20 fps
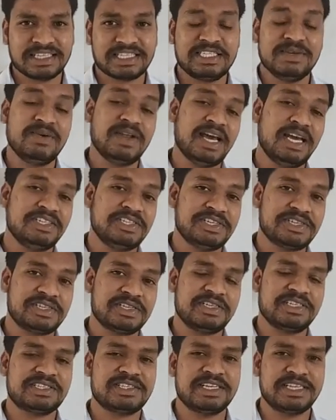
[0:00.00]
Civilization
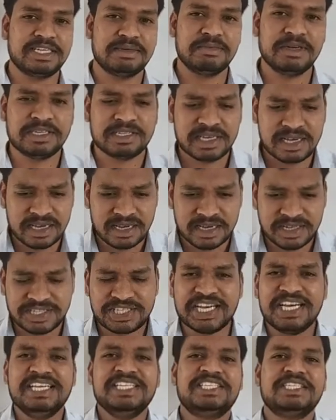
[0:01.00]
is nothing but
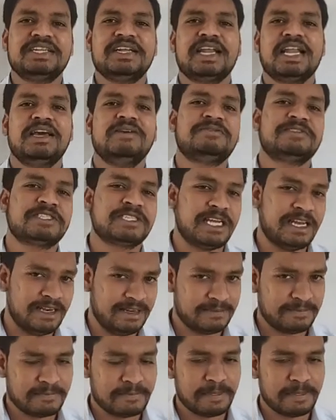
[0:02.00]
change in a lifestyle.